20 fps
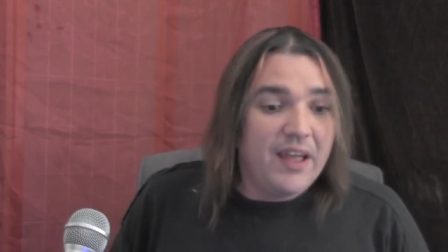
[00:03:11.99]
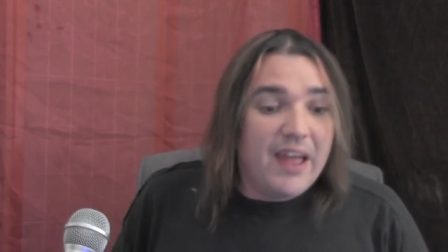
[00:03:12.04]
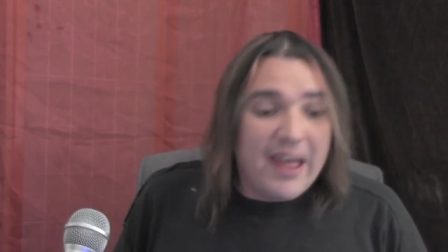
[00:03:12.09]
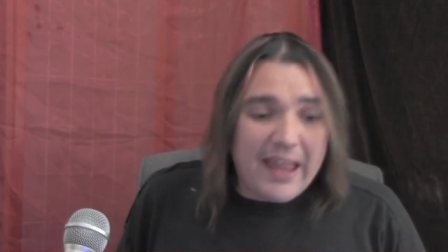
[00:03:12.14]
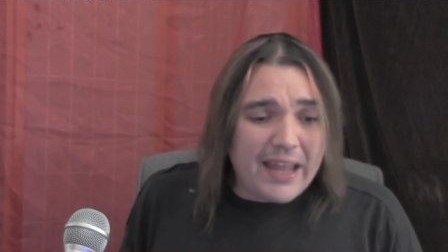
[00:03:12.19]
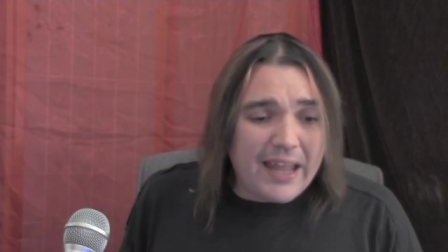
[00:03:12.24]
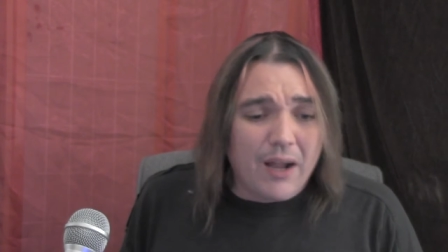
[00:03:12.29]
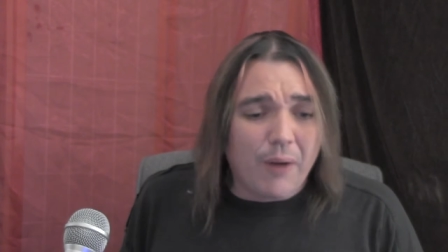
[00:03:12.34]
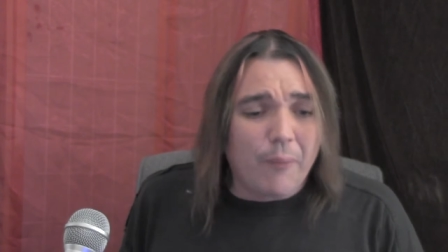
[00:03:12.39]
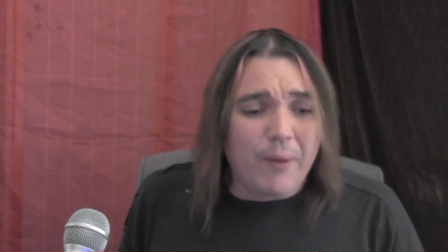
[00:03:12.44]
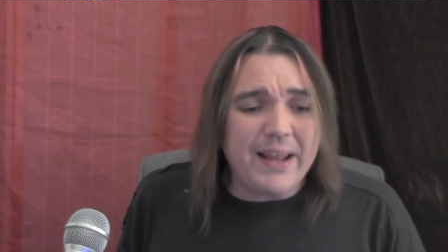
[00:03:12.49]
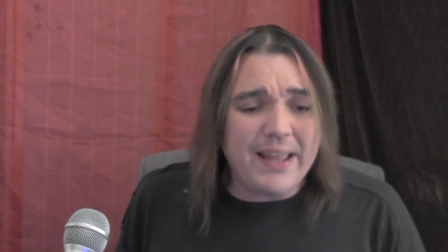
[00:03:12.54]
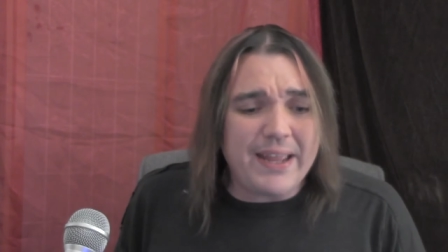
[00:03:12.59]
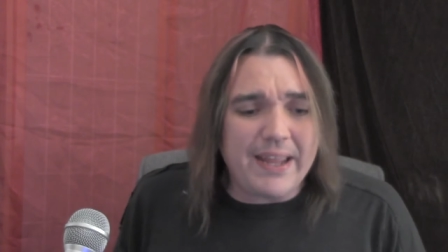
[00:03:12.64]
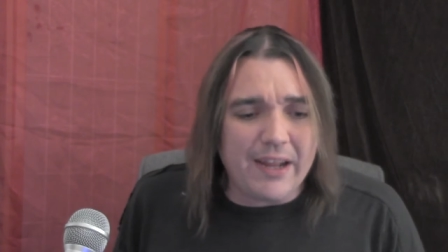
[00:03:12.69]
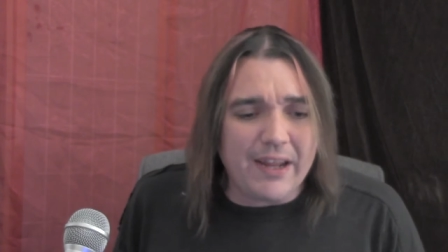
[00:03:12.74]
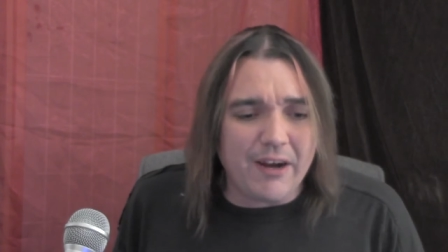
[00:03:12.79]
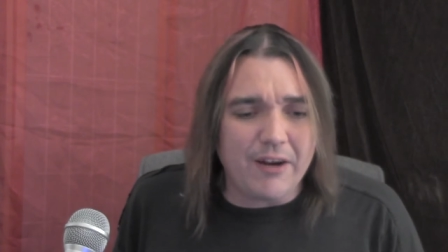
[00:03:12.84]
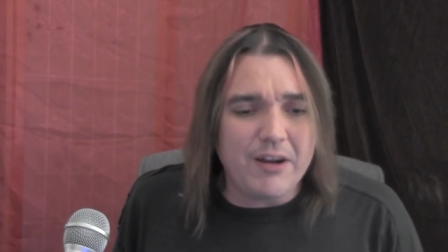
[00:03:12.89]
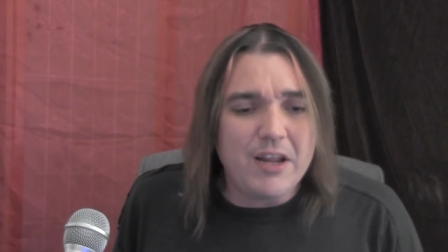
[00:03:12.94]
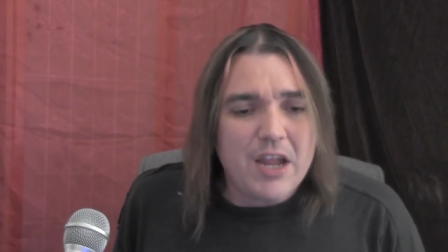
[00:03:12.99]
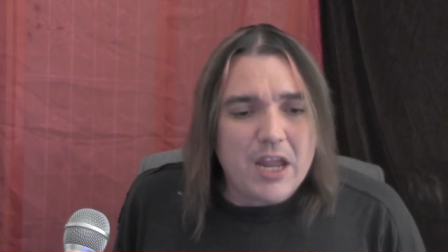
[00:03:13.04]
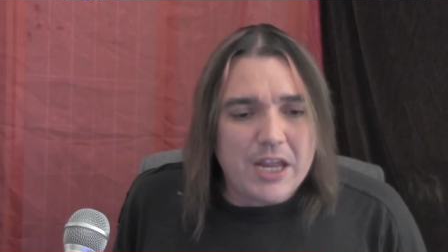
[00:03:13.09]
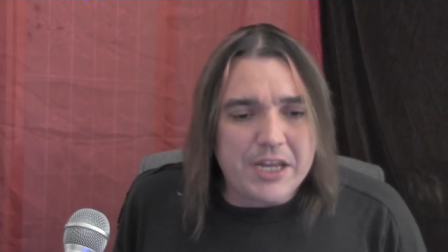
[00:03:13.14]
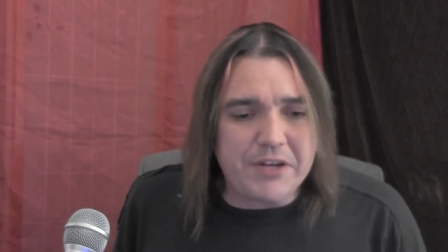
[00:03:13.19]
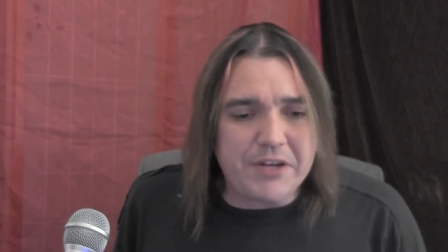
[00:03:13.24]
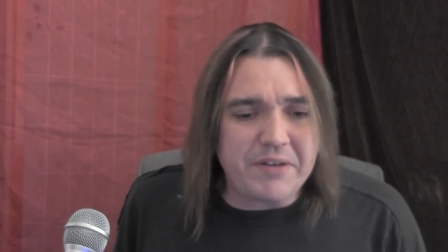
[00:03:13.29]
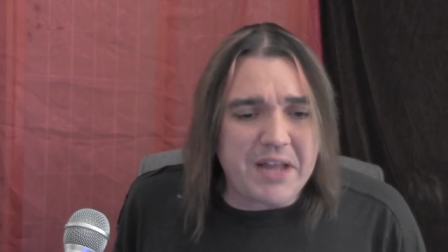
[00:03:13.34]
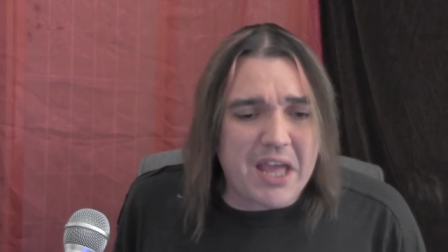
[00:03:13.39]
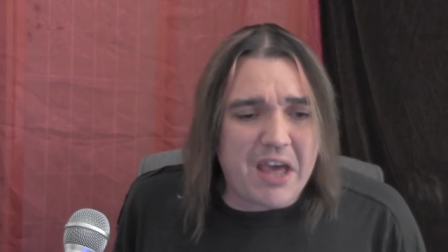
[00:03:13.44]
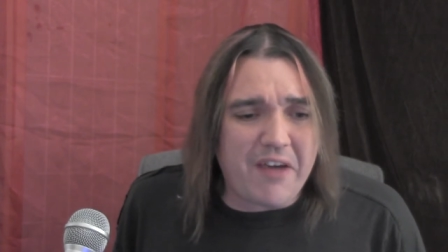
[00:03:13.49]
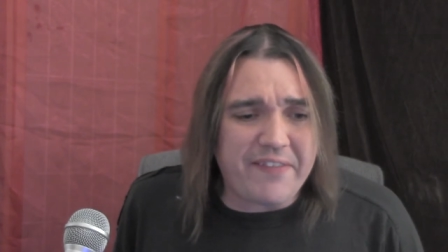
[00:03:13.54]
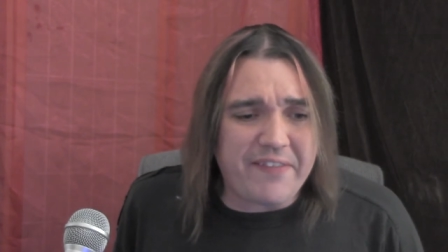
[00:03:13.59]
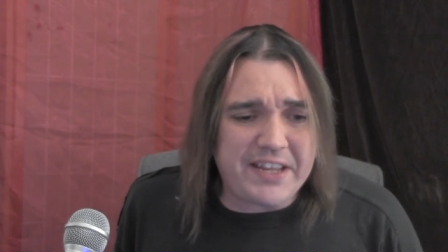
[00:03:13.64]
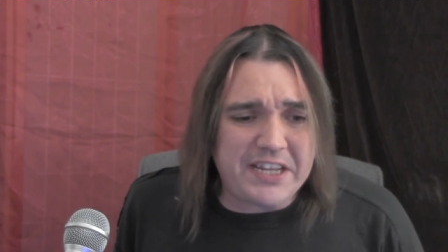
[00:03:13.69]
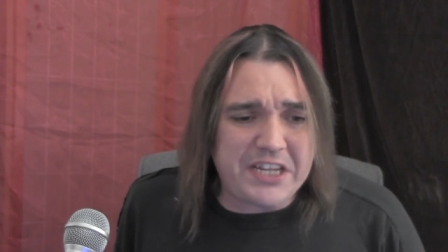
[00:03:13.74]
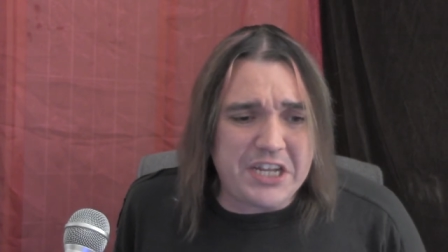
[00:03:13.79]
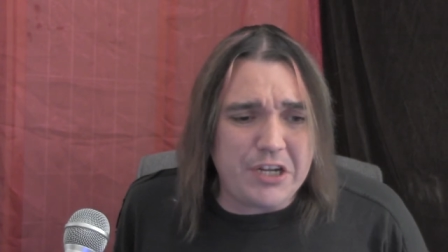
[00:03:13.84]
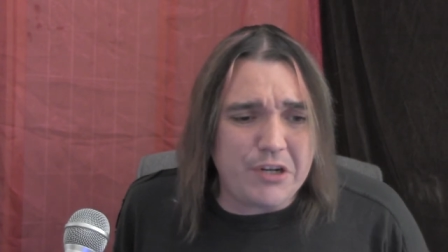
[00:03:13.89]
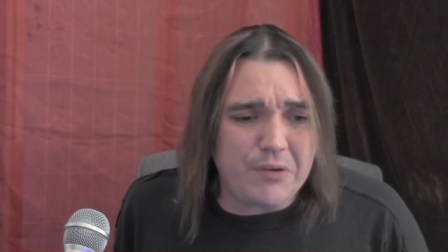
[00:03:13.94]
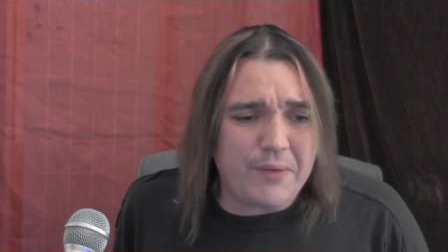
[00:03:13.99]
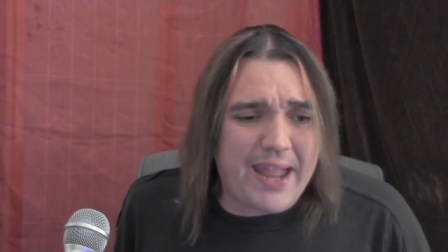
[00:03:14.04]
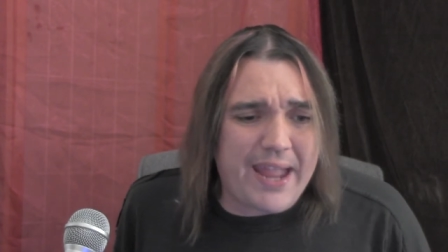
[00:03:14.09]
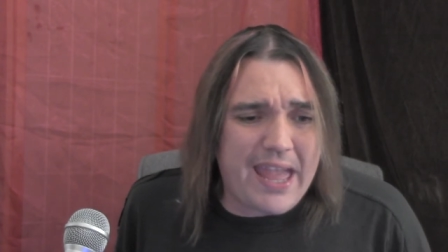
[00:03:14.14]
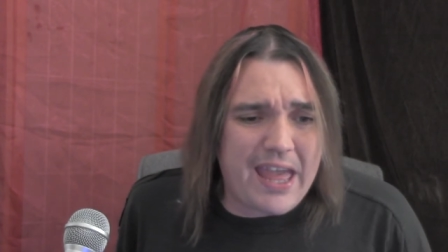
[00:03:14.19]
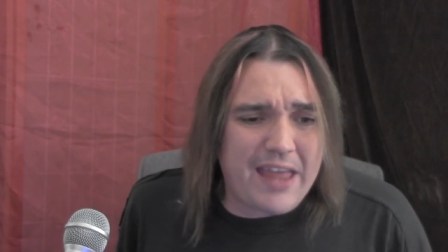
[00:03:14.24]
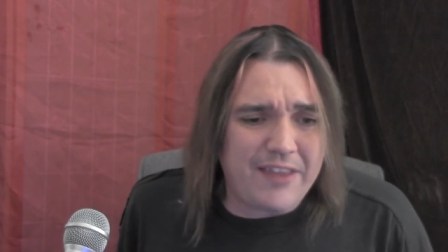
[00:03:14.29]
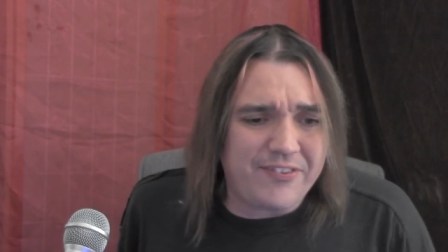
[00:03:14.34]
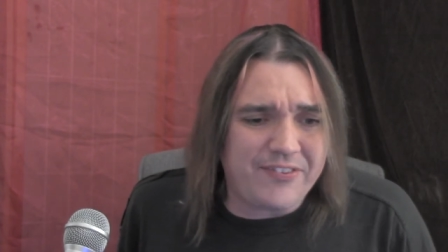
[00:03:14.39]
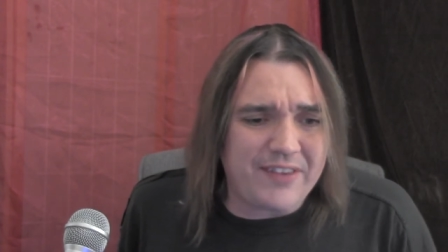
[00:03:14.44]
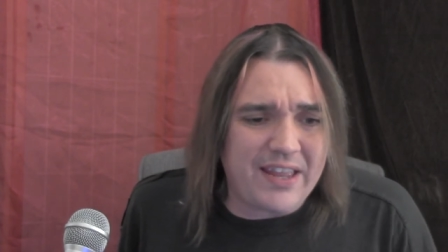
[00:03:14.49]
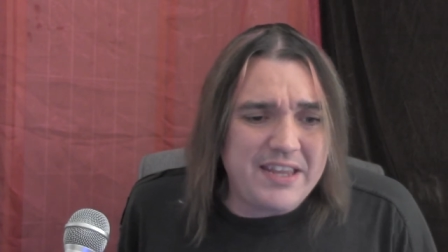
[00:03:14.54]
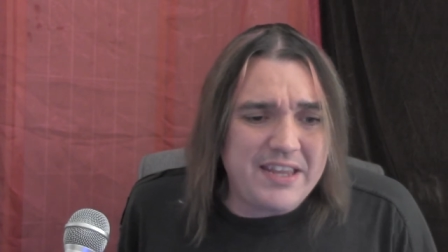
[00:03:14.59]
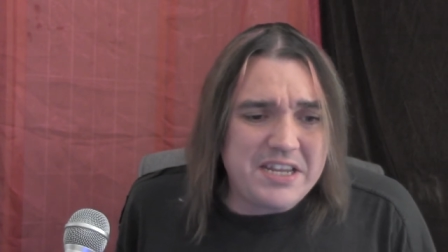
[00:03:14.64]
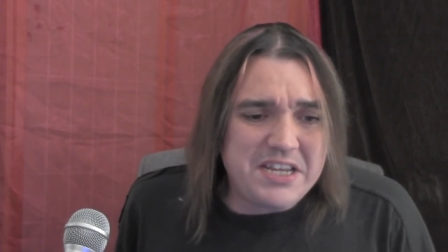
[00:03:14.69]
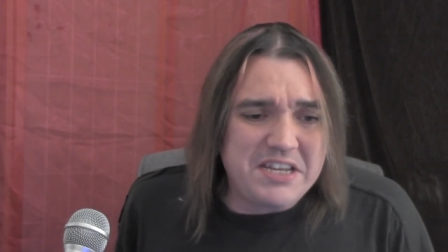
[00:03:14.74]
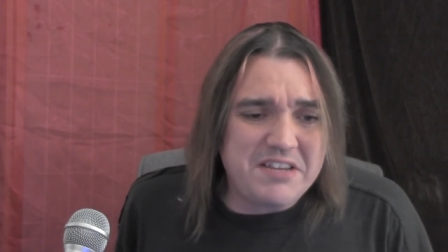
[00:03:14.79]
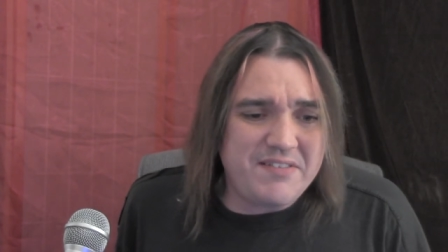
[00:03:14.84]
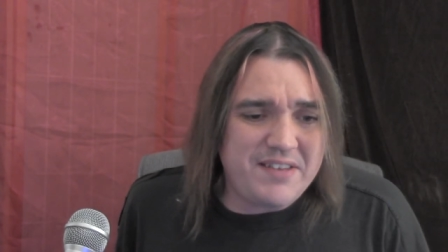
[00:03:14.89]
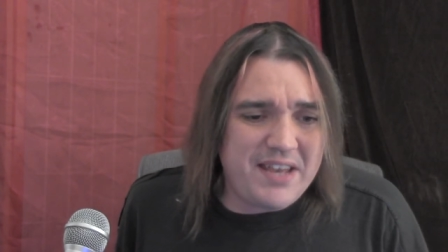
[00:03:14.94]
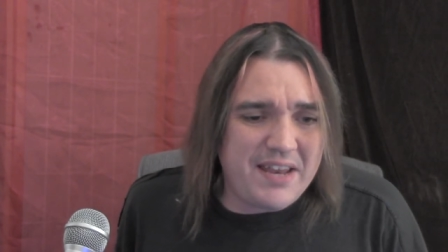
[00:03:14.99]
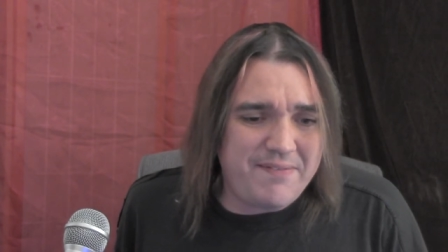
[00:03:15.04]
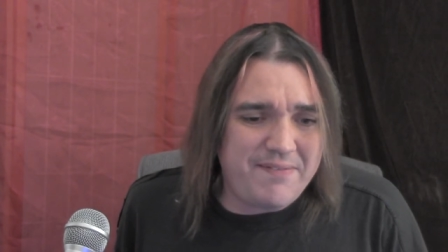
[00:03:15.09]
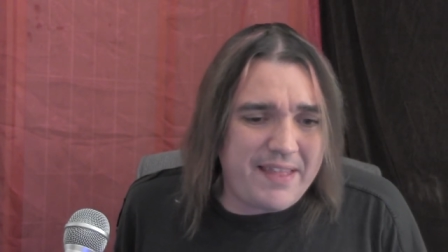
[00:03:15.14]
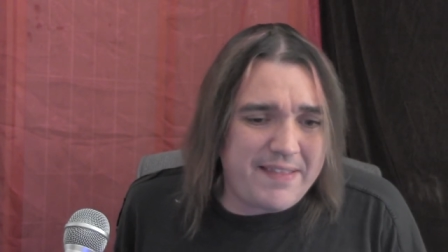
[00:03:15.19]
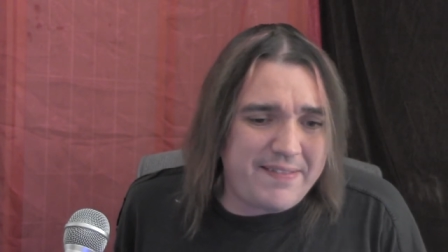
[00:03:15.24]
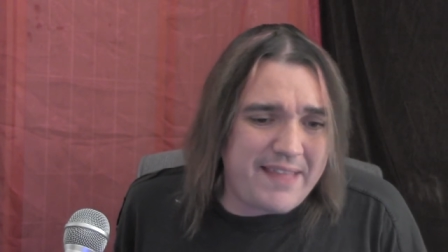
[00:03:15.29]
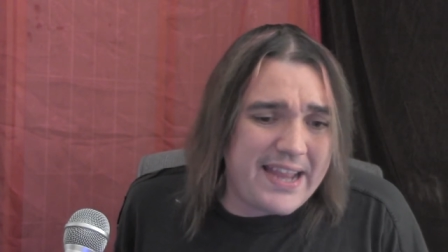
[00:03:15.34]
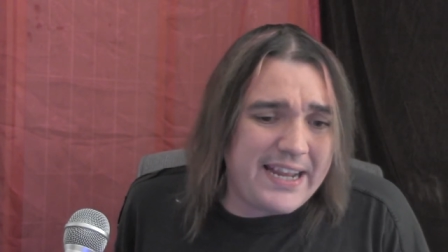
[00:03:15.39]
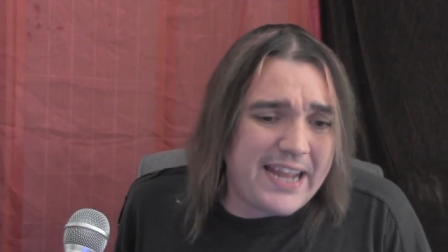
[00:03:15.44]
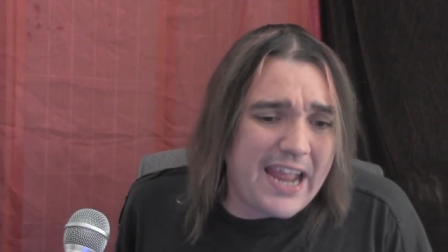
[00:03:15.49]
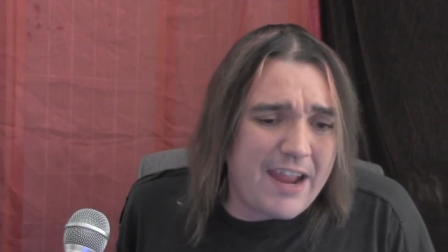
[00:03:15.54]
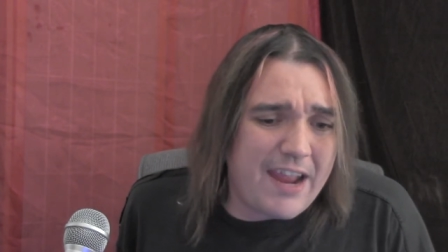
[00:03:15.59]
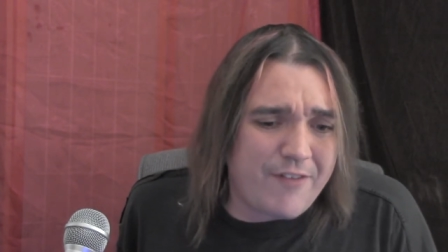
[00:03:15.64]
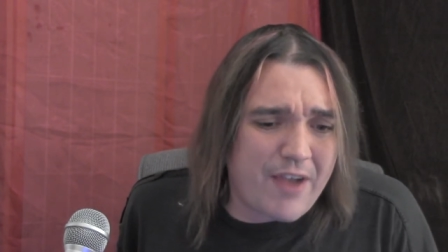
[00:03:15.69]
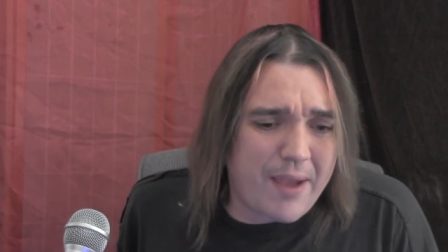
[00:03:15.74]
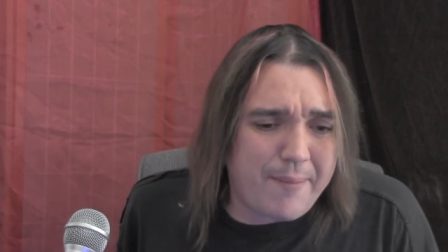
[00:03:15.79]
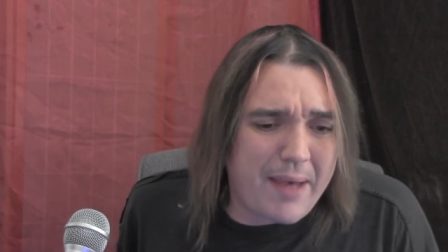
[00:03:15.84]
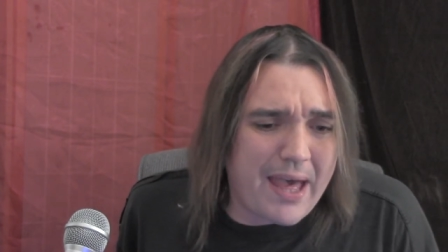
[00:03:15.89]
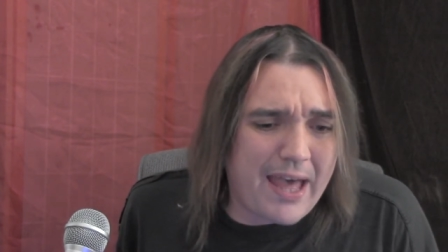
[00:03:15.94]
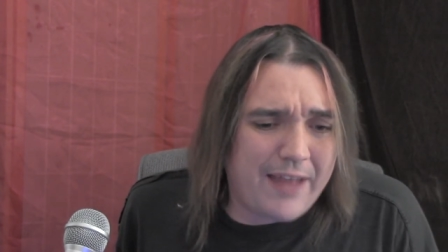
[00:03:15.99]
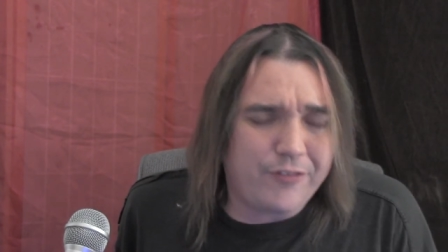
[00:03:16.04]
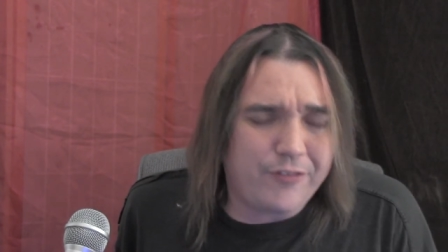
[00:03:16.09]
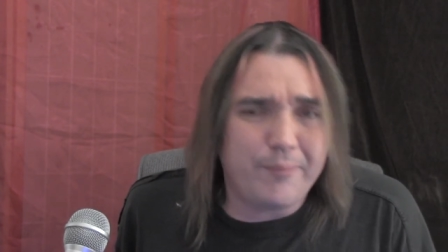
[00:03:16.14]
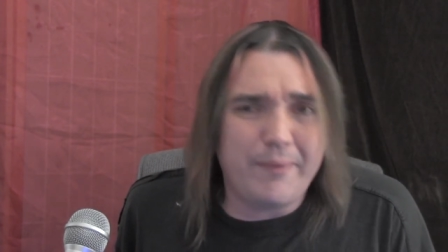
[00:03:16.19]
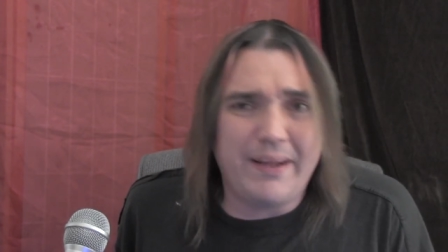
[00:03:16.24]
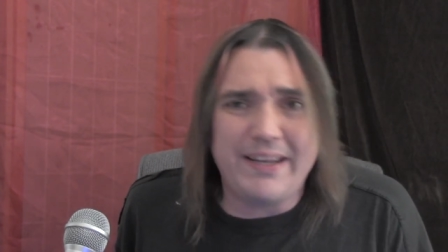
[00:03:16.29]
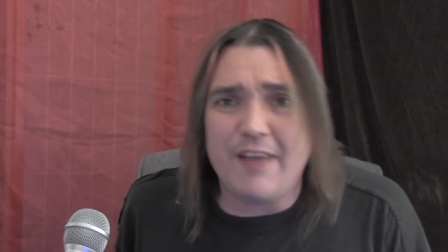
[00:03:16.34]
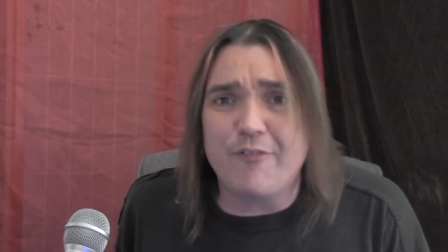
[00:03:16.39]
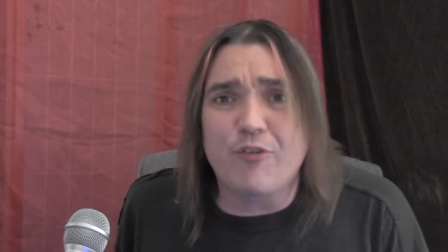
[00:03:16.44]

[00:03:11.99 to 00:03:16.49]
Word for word: I don't want to hear, you know, the U.S., they gave Hamas money.